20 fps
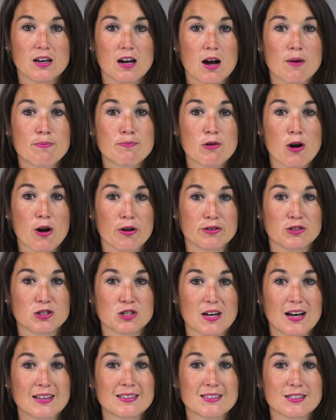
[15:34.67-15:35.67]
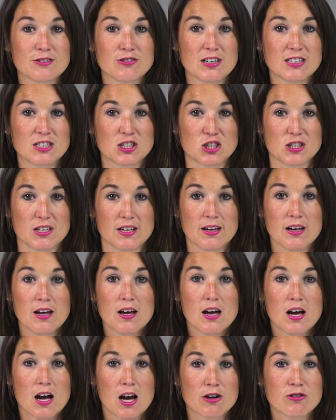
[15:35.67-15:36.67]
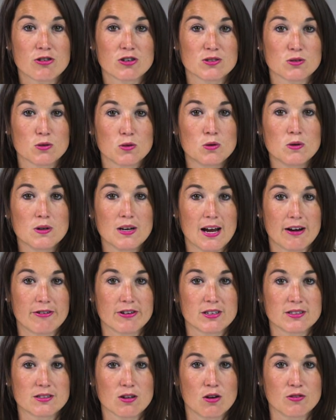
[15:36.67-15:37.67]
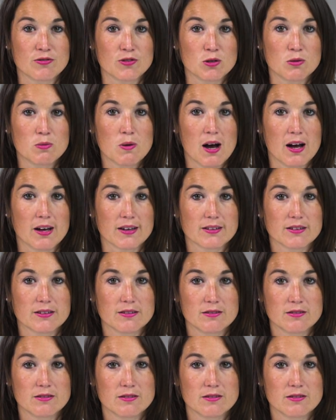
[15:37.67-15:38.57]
approach, and strategy across all areas of your work